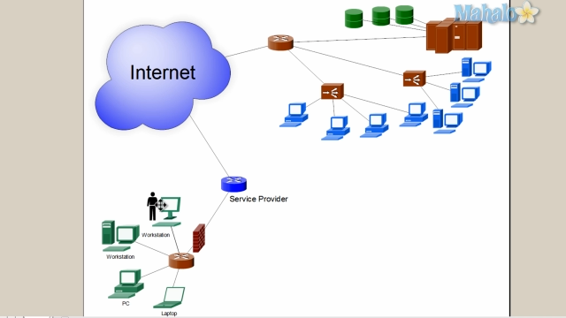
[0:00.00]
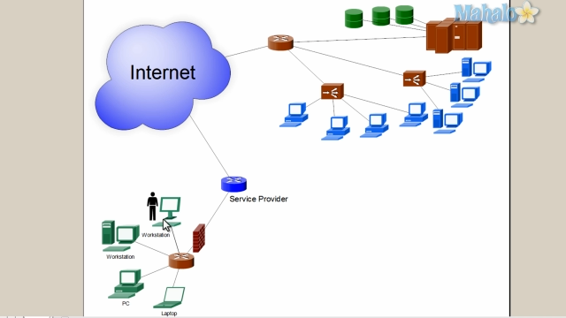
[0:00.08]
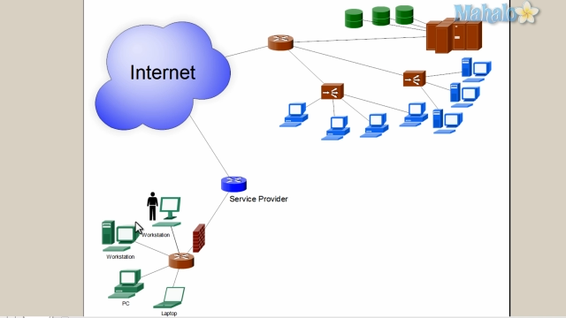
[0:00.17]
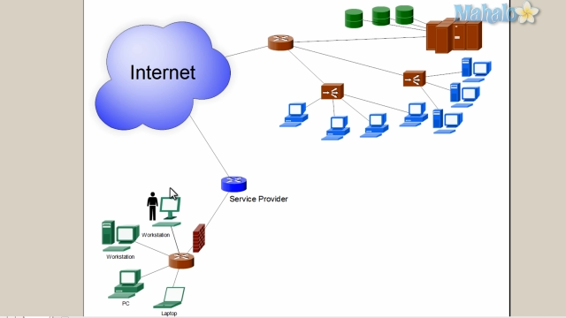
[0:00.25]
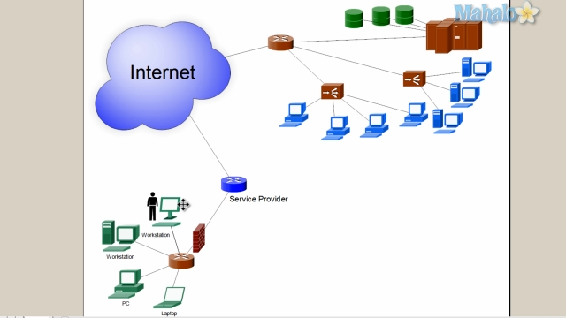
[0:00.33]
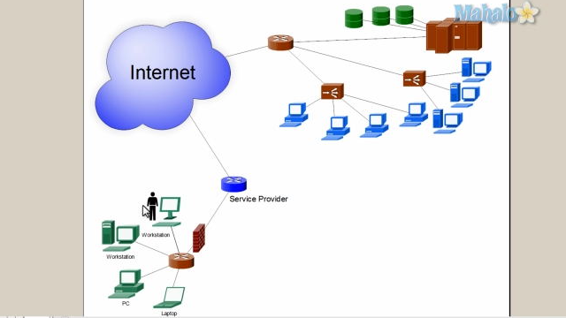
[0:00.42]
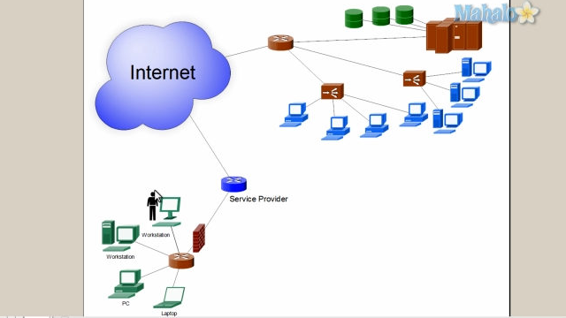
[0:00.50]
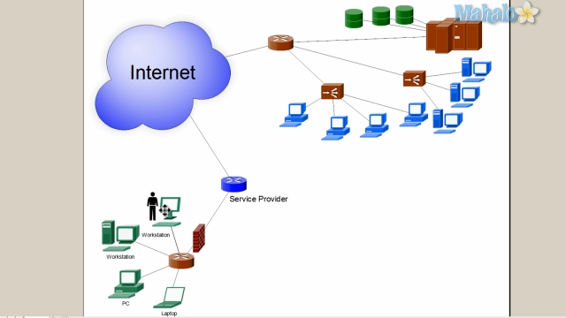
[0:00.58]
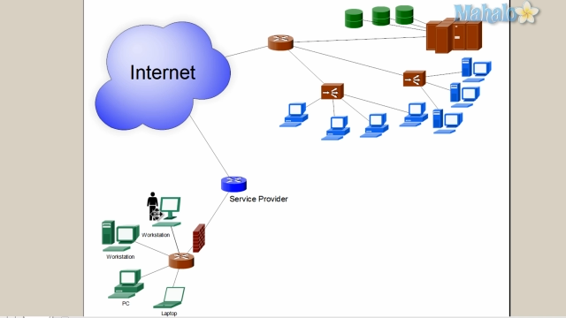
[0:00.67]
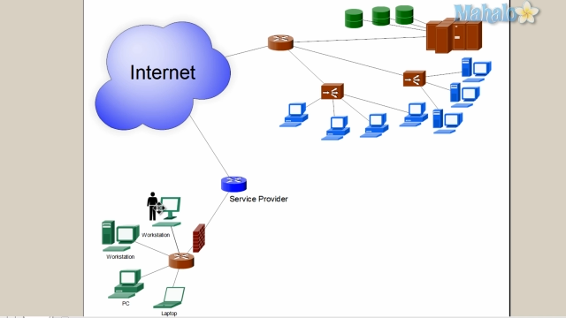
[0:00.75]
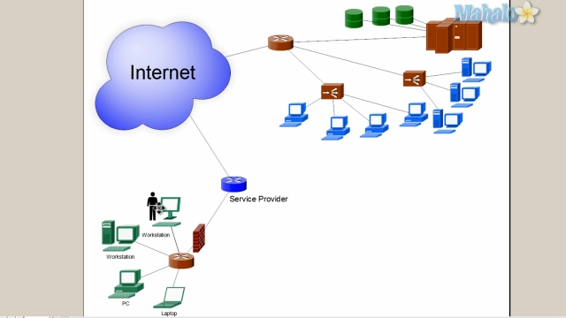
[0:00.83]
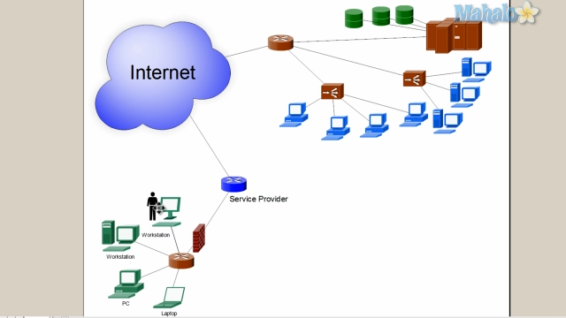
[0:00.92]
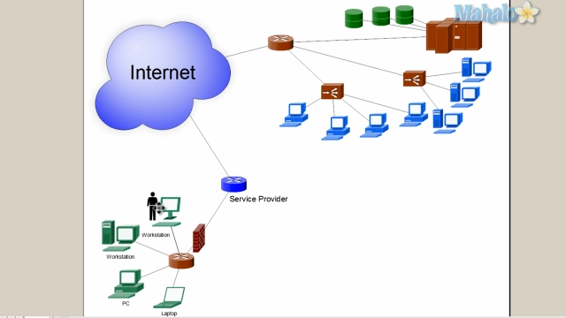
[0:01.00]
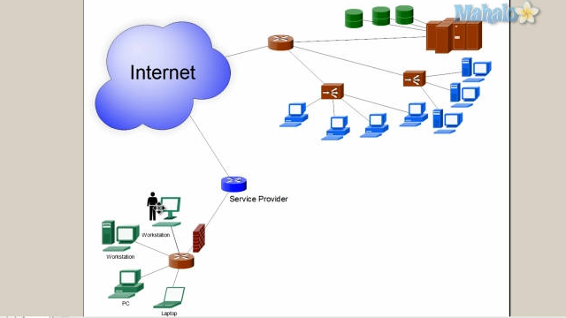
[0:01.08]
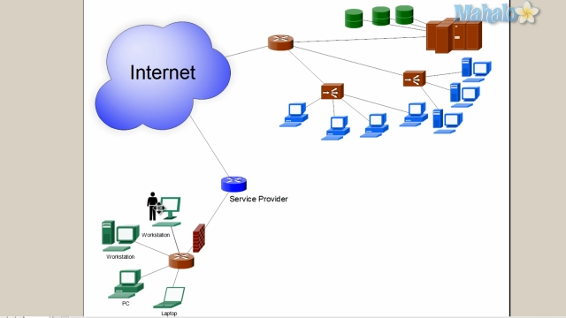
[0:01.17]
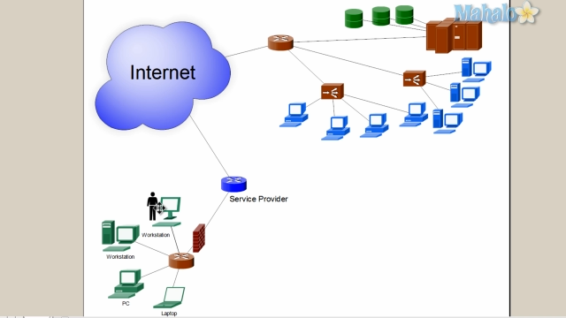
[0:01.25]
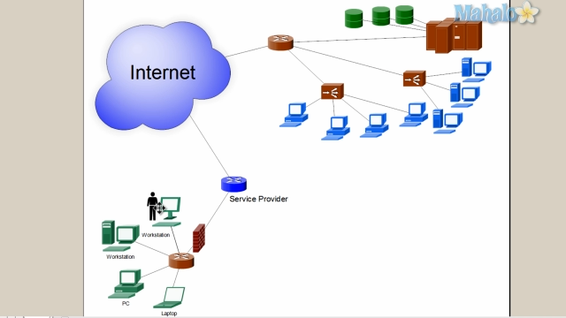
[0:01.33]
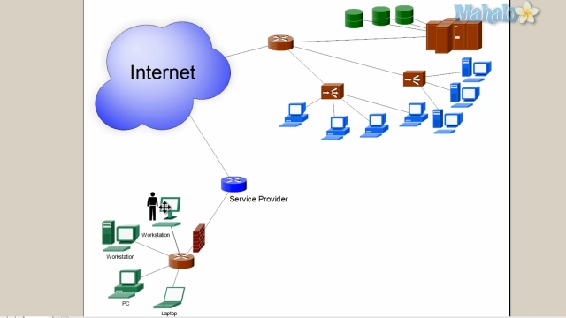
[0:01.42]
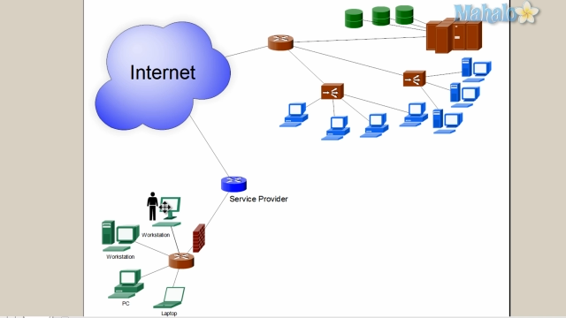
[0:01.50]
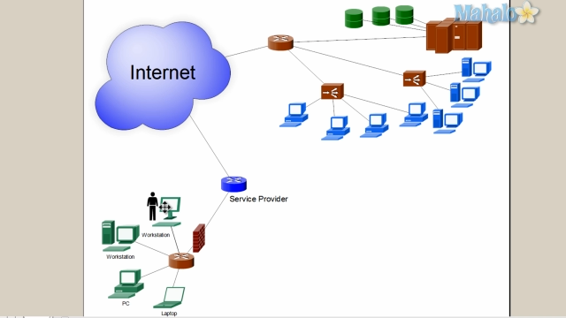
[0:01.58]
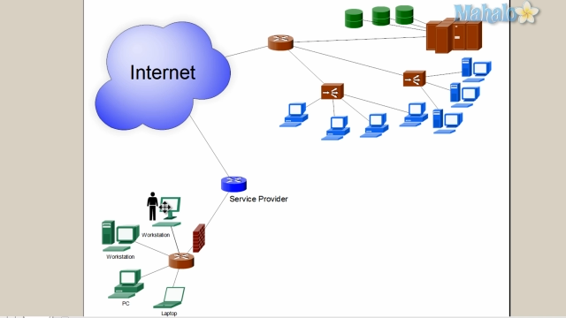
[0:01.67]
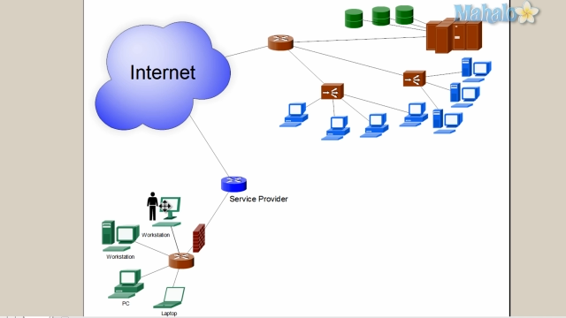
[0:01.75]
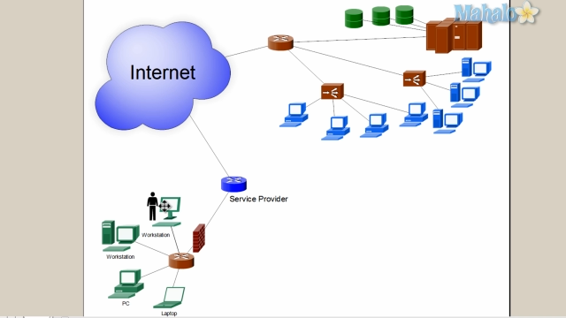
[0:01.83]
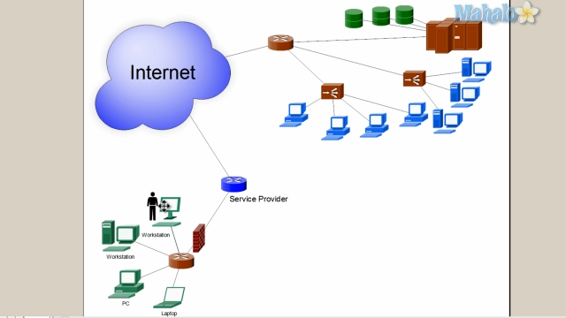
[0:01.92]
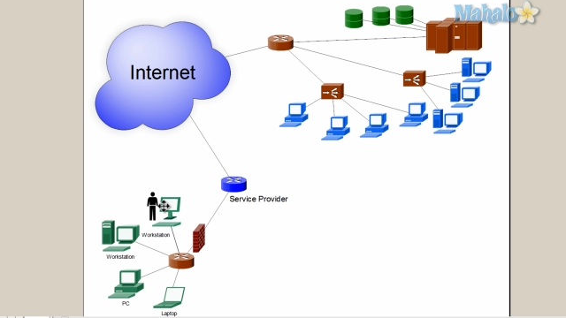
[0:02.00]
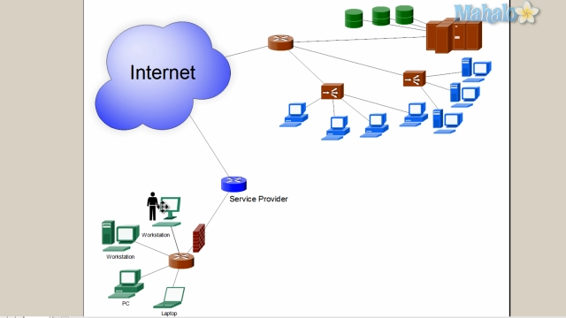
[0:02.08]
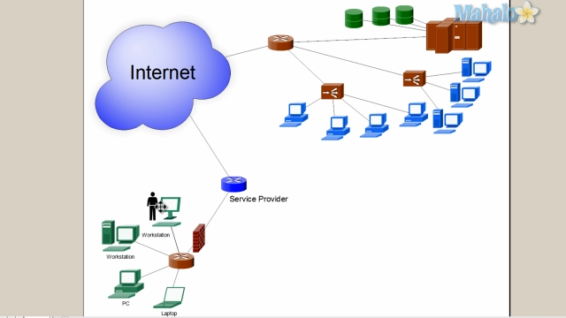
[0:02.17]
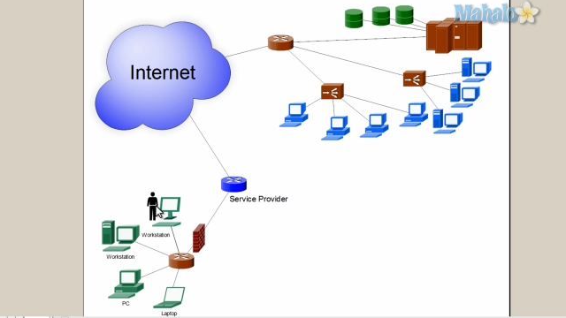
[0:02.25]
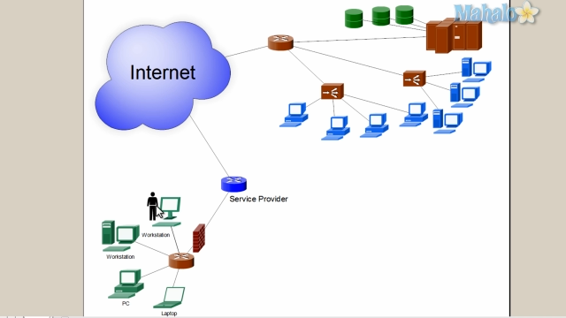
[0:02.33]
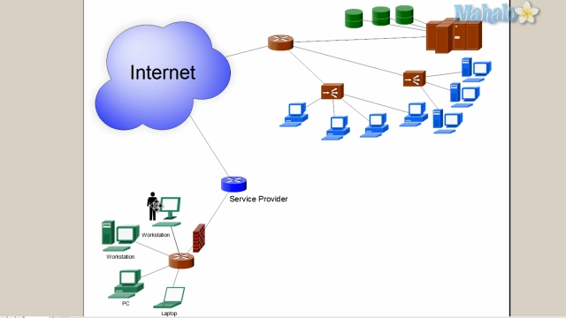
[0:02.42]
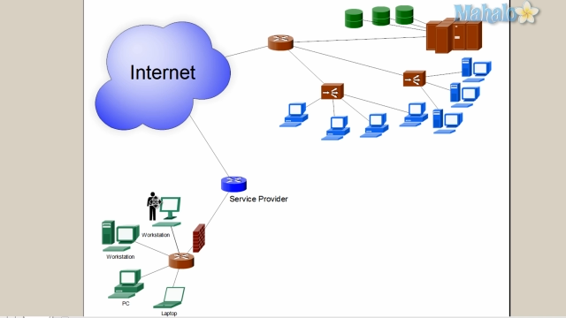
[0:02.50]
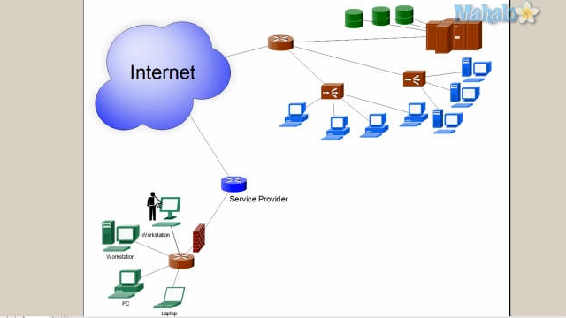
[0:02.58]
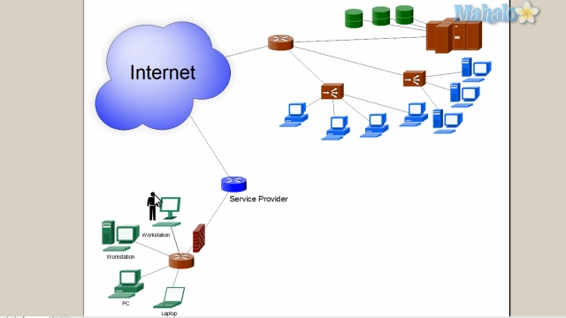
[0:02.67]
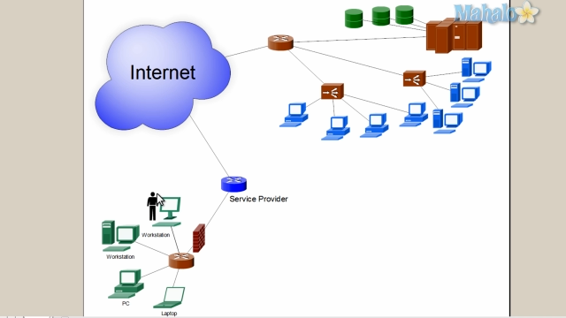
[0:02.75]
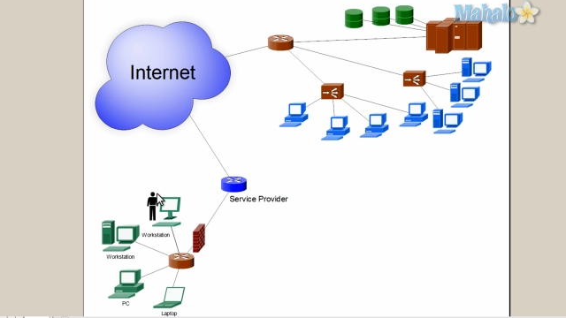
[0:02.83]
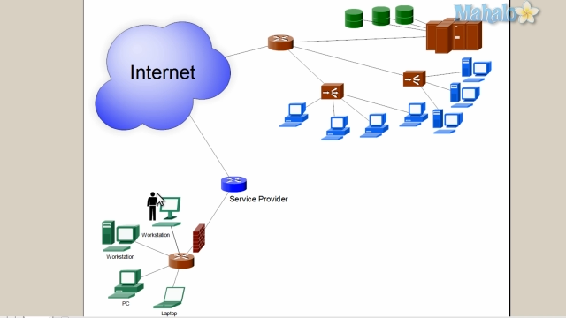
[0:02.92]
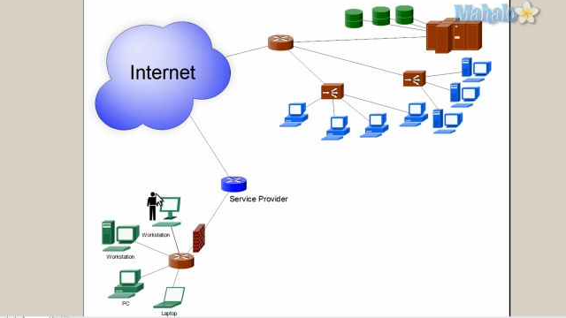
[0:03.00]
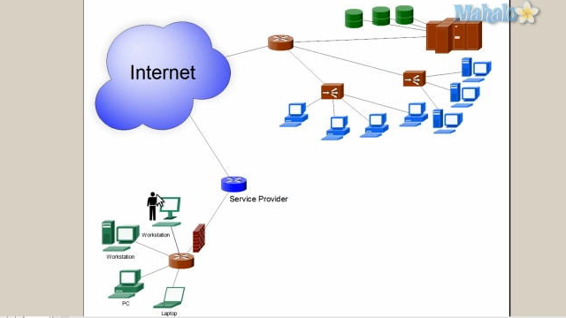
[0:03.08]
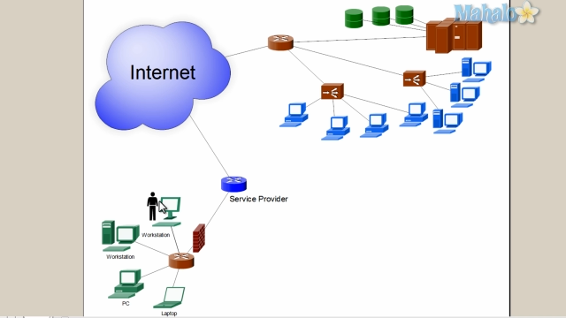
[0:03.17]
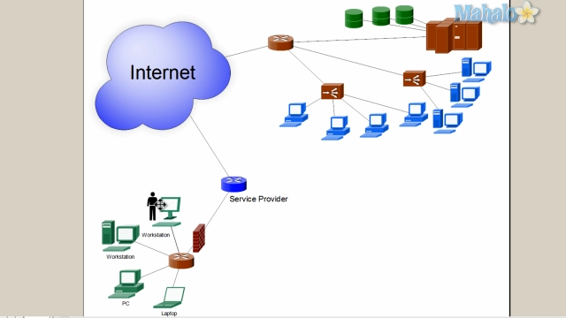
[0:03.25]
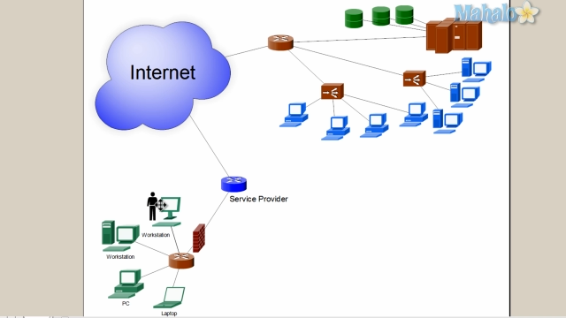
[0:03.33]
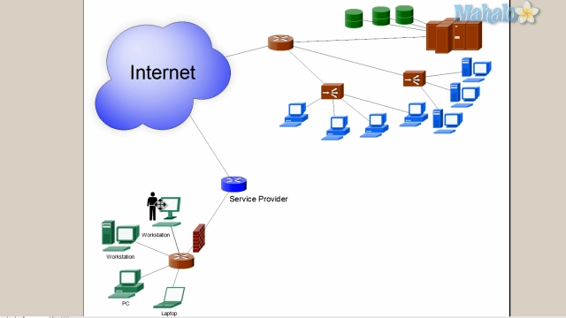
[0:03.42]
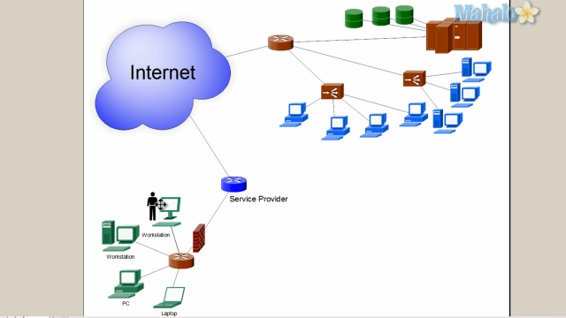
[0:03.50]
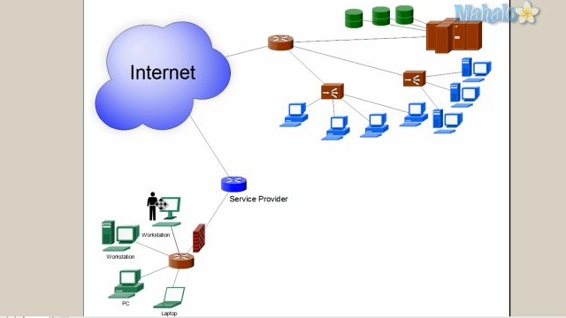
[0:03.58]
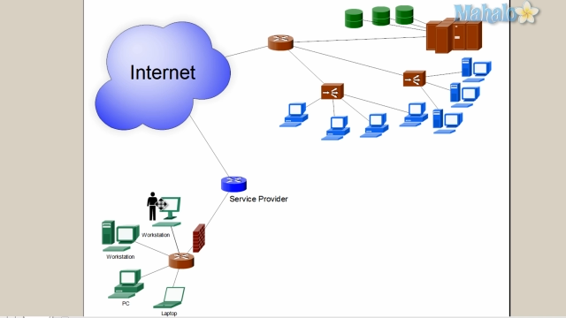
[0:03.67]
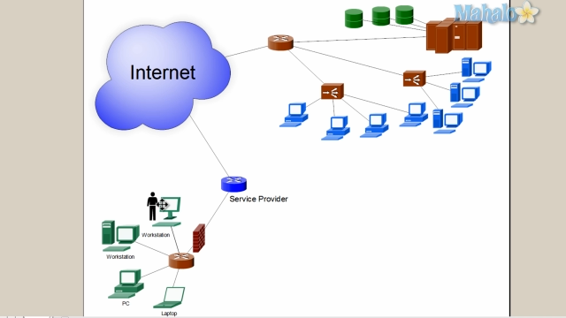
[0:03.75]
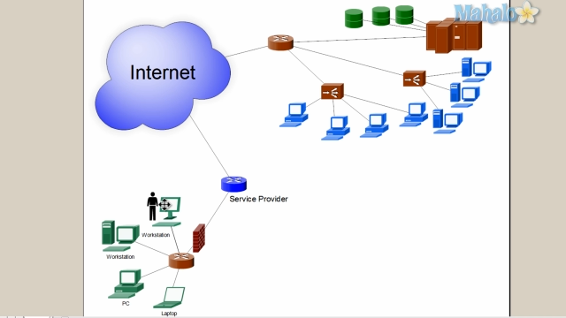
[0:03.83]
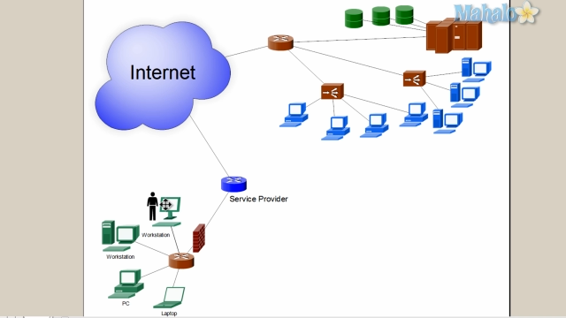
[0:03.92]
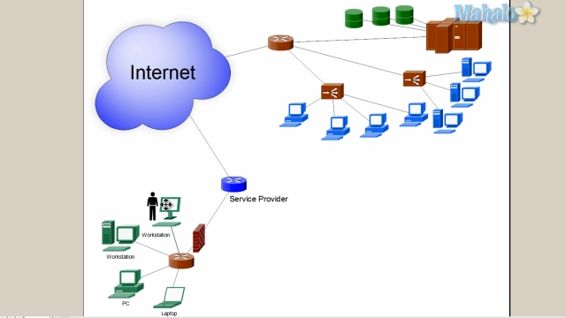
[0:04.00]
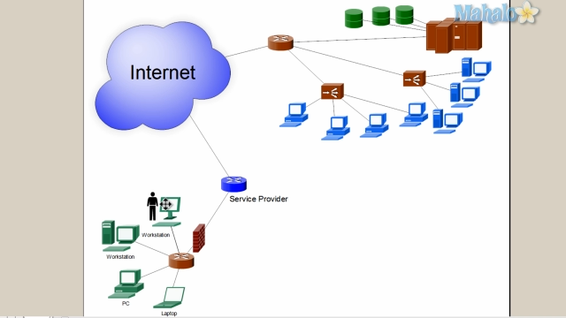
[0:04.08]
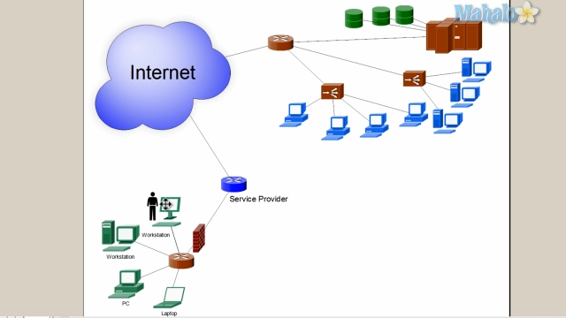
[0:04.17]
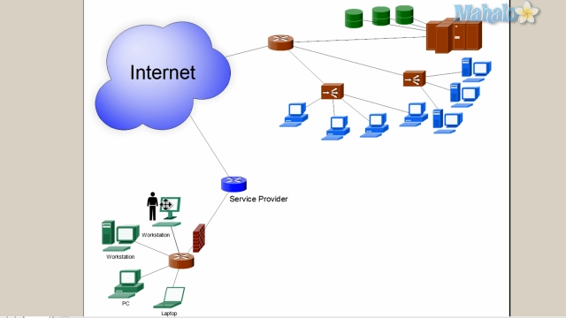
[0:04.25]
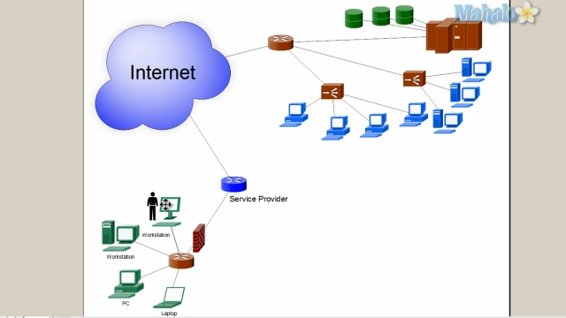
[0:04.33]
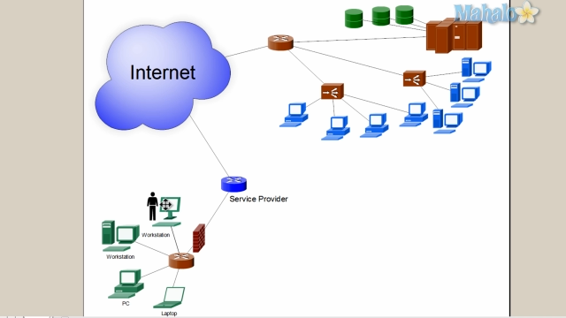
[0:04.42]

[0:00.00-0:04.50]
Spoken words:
Nobody's mouth can be seen.